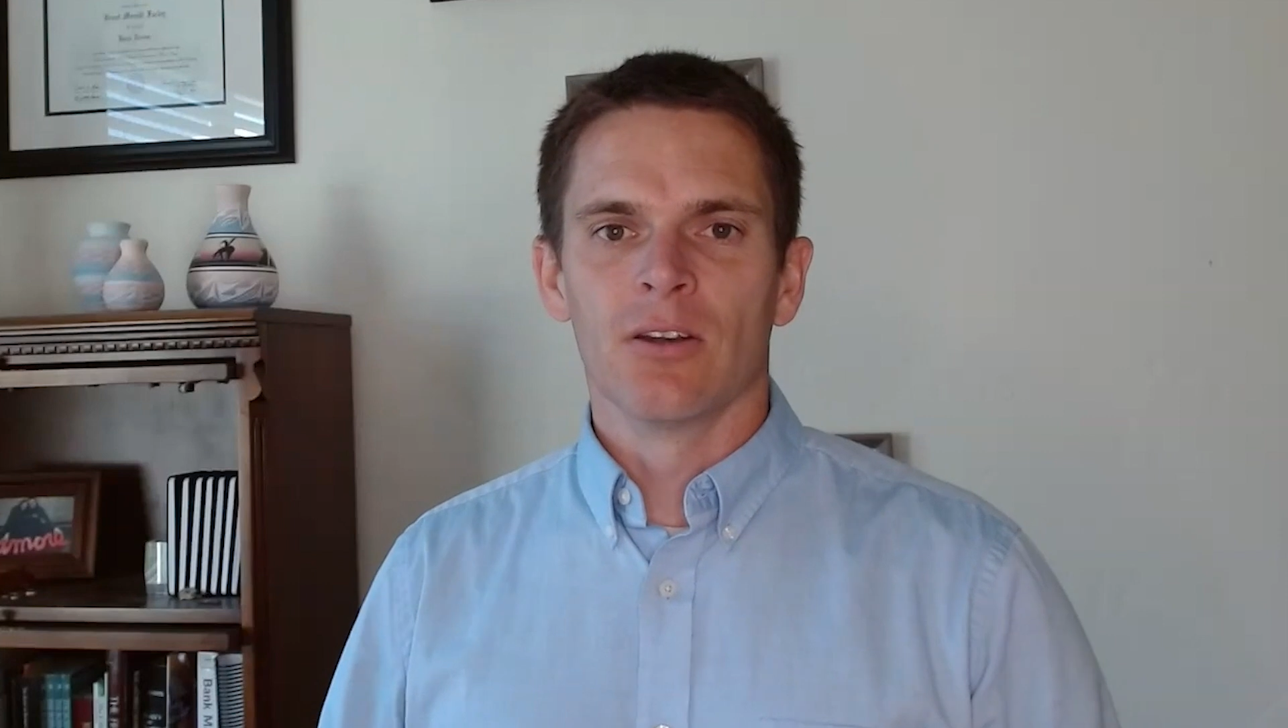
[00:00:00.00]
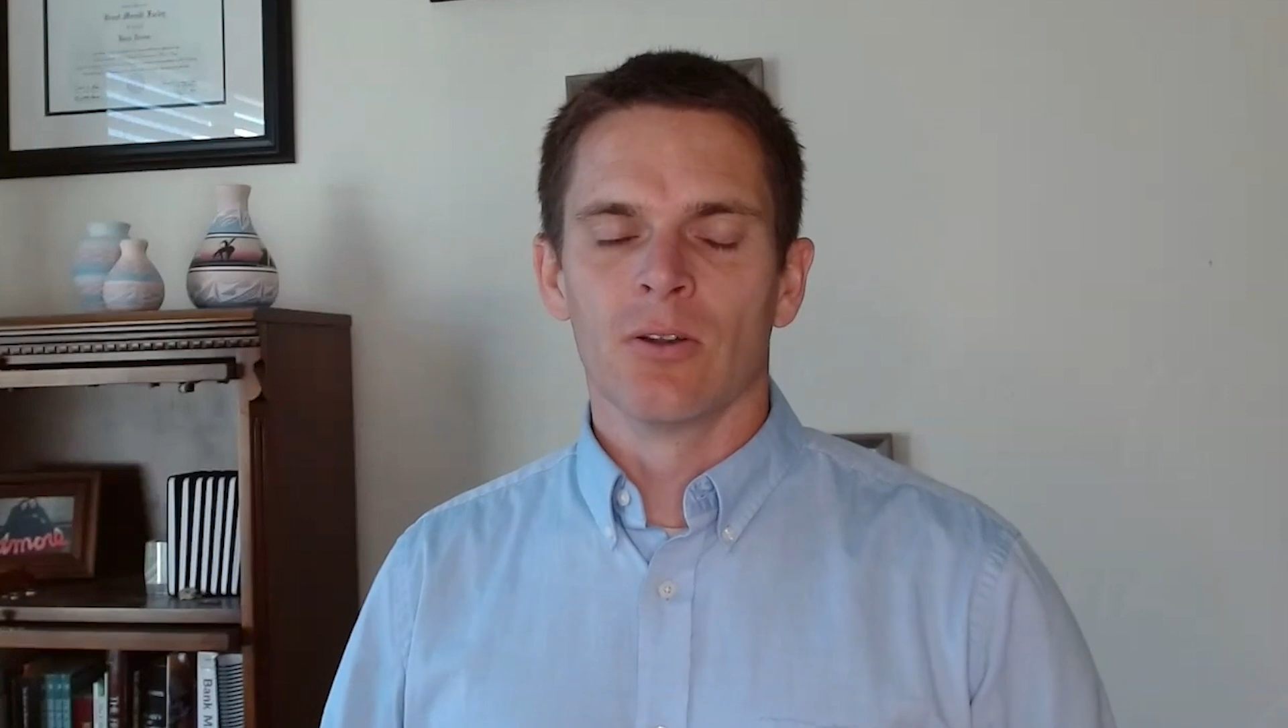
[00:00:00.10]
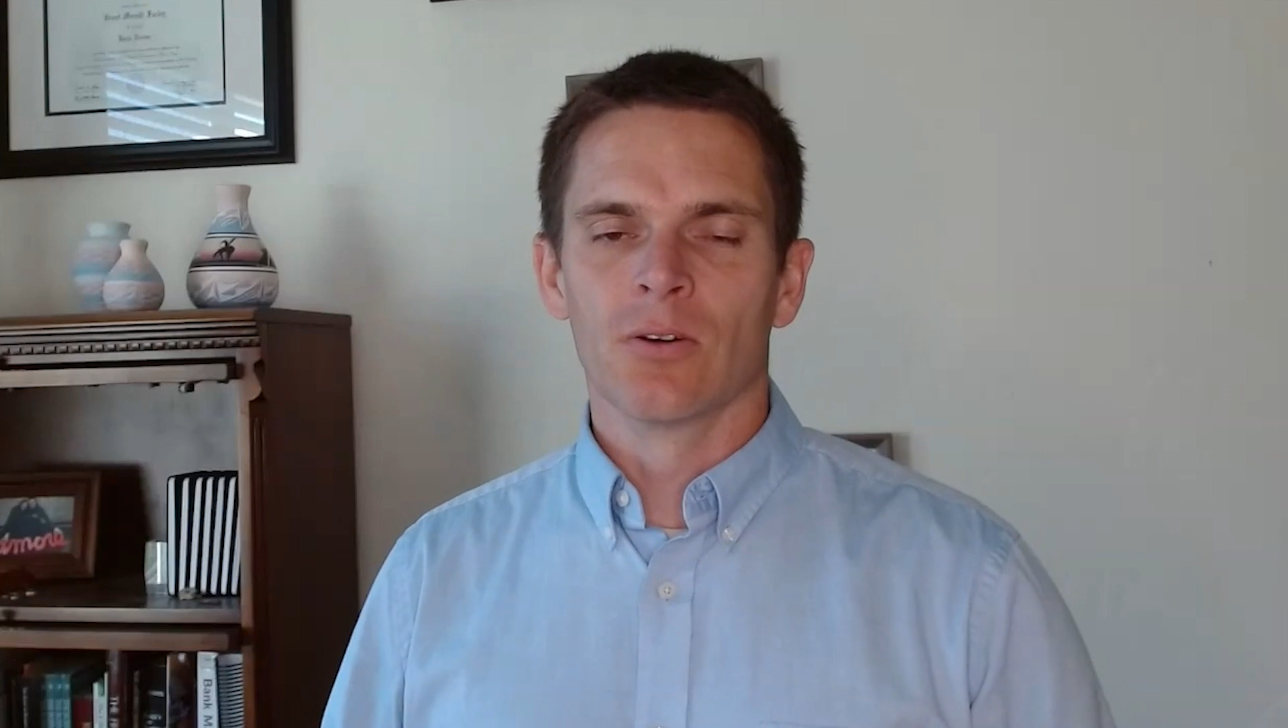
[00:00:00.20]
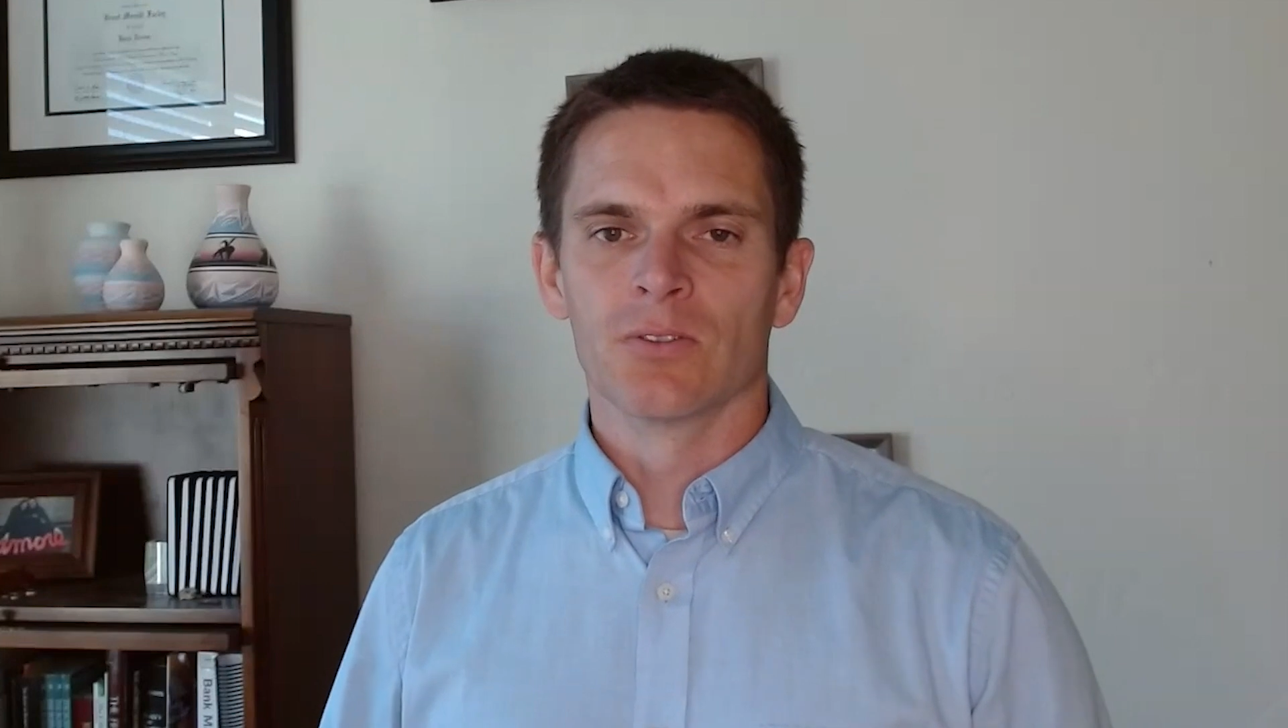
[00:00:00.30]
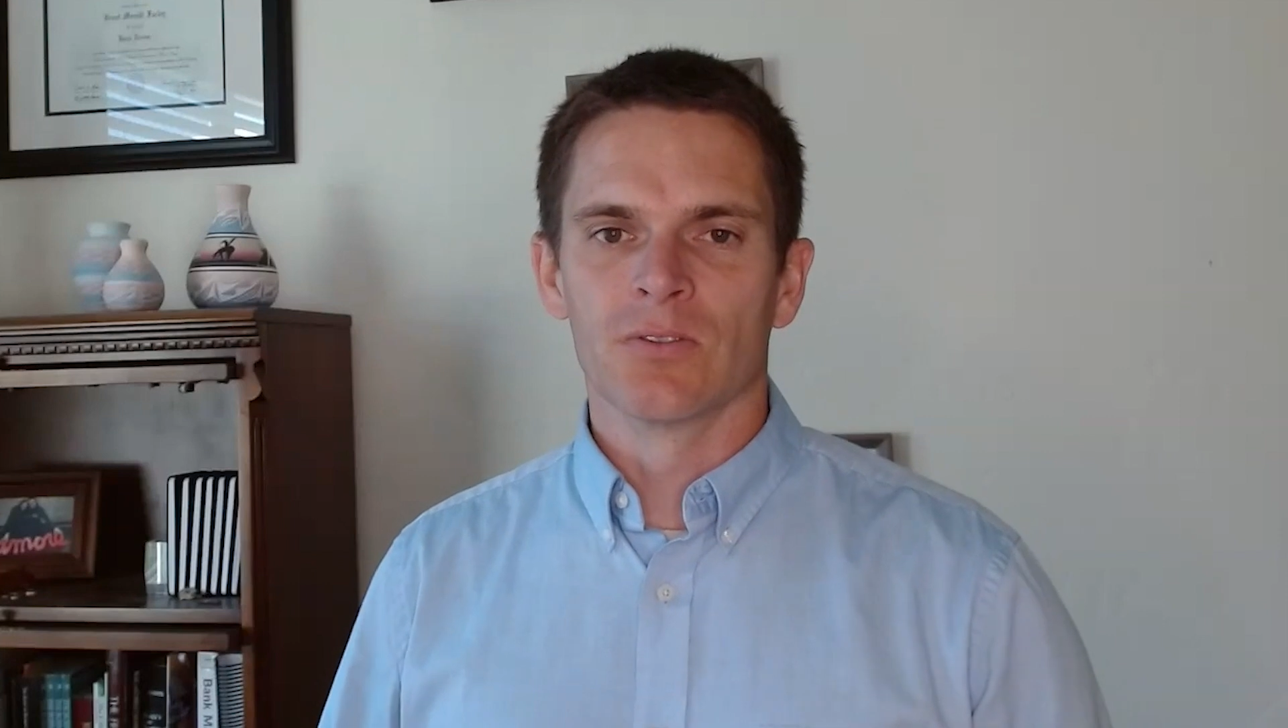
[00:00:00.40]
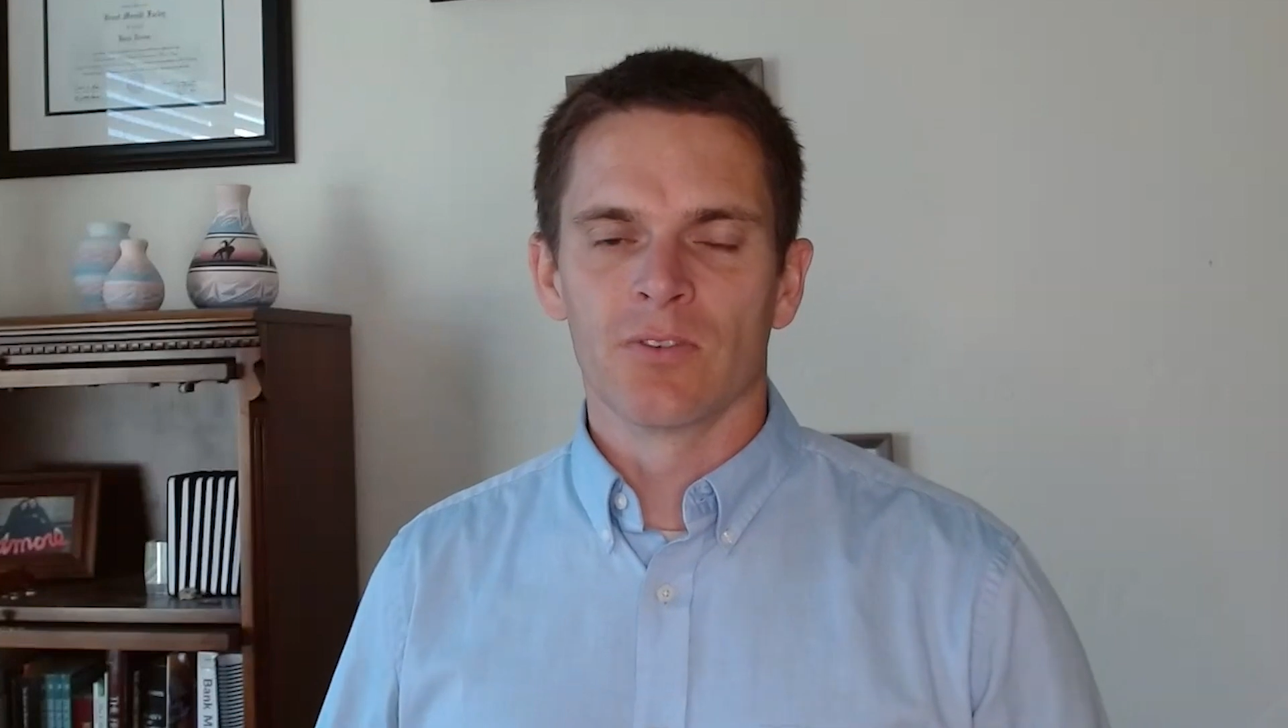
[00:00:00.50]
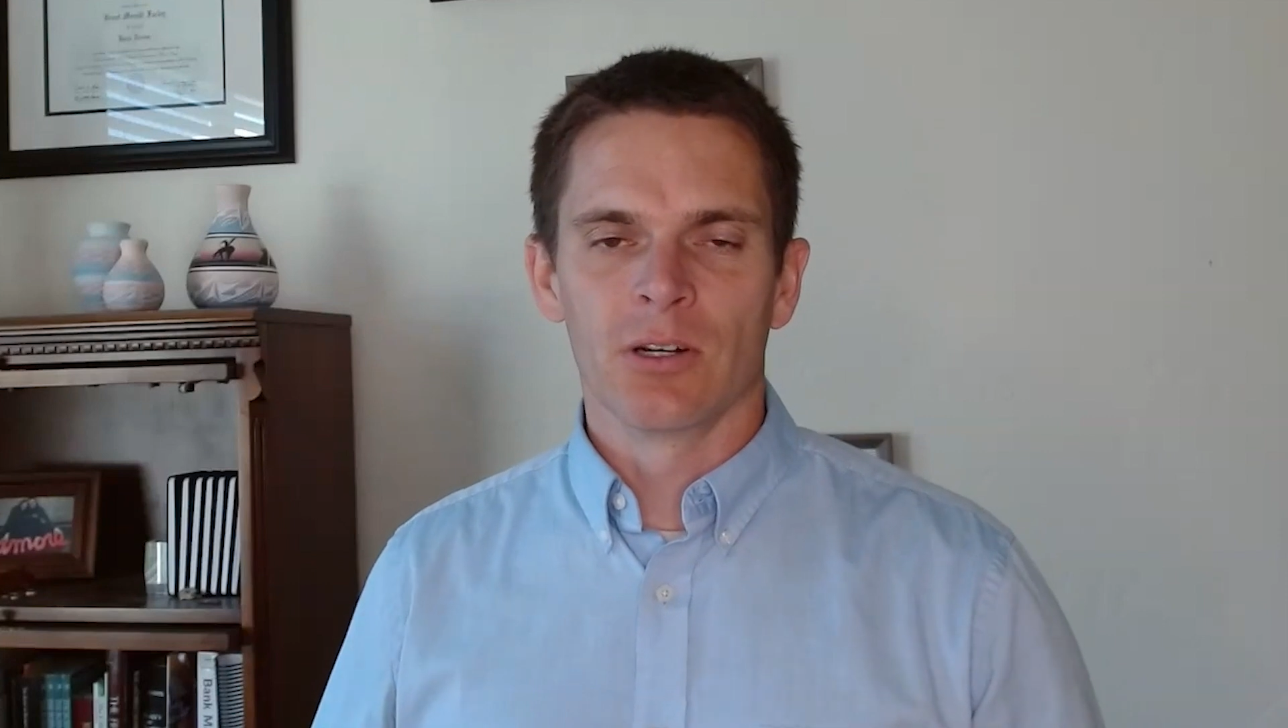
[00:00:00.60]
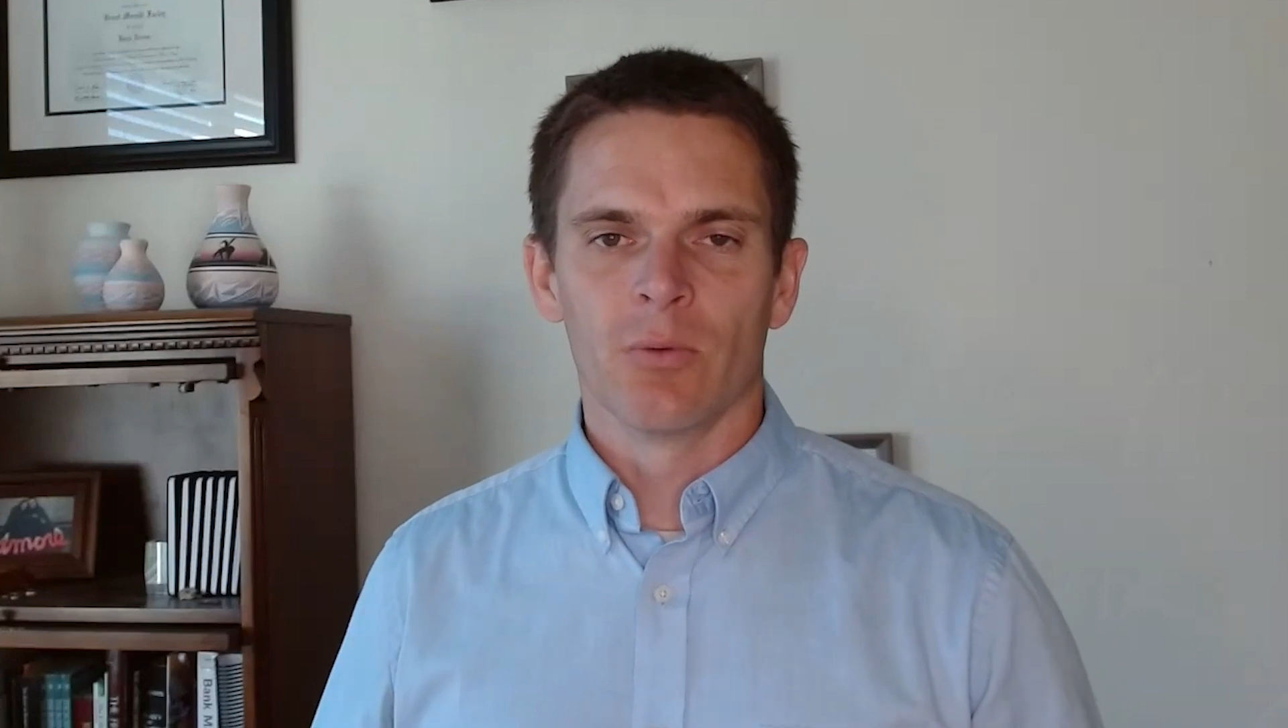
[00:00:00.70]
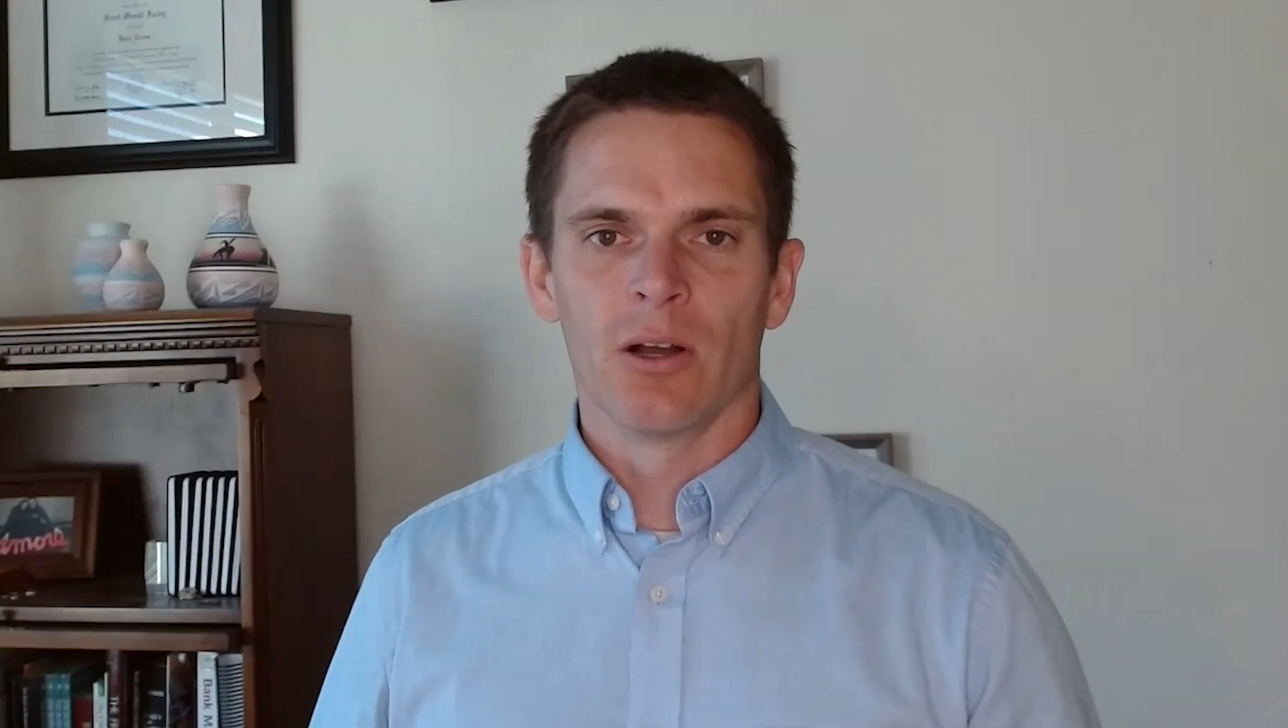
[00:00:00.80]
knows very